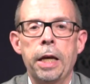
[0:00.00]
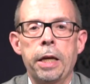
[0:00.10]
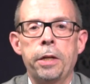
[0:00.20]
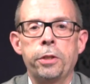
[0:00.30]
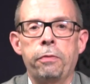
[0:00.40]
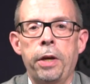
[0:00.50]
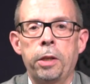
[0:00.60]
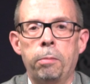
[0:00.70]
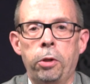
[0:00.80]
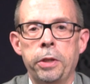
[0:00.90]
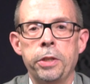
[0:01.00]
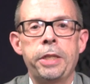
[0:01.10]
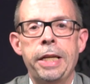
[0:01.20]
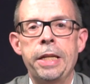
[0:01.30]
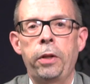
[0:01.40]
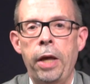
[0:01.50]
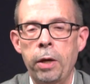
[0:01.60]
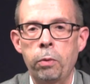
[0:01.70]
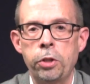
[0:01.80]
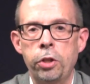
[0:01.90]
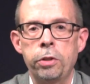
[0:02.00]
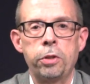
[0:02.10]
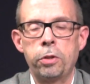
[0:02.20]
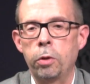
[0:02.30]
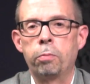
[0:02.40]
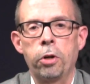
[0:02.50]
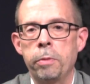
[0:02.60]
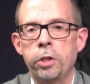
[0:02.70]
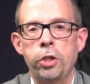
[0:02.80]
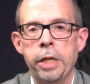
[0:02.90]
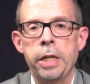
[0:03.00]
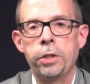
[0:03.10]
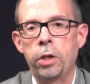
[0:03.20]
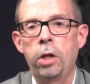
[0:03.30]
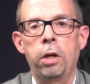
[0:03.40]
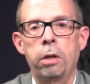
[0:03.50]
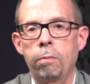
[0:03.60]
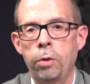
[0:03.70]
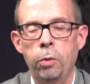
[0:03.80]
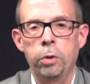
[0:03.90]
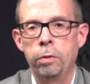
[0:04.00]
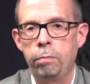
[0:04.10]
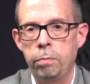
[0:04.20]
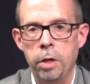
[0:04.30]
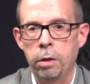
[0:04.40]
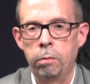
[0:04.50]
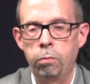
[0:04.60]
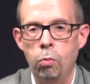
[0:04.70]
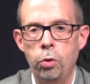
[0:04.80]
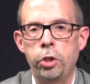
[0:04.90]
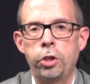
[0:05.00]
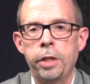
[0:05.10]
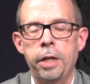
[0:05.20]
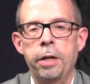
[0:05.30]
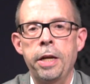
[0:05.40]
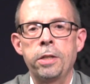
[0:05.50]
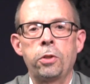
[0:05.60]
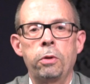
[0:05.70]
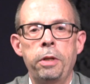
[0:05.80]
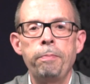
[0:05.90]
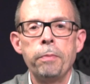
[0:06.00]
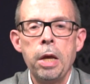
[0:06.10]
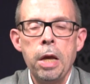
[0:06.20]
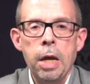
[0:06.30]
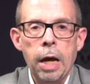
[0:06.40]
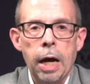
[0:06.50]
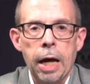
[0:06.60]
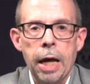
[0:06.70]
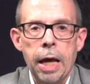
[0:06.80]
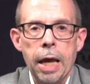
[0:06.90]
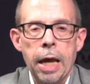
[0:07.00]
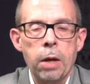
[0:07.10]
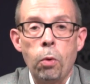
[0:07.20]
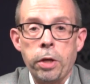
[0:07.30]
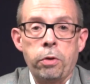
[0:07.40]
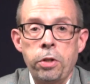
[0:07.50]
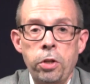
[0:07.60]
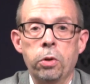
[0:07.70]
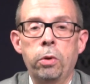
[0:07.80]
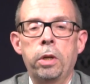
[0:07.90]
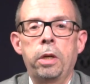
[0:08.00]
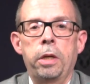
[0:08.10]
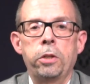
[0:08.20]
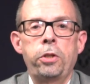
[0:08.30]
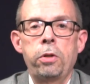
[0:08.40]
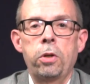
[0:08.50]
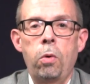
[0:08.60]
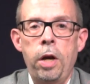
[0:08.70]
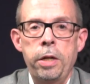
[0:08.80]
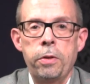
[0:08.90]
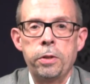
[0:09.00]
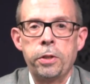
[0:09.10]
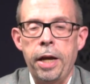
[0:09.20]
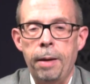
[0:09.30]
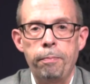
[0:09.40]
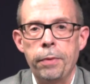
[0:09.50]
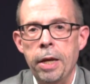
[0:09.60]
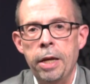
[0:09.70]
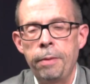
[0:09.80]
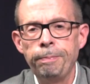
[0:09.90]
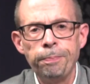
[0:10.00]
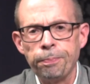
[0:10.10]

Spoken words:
It is available in 10 languages, so pretty much any tongue you would, you know, wish to get an answer in. And what you can do is you can go onto this app and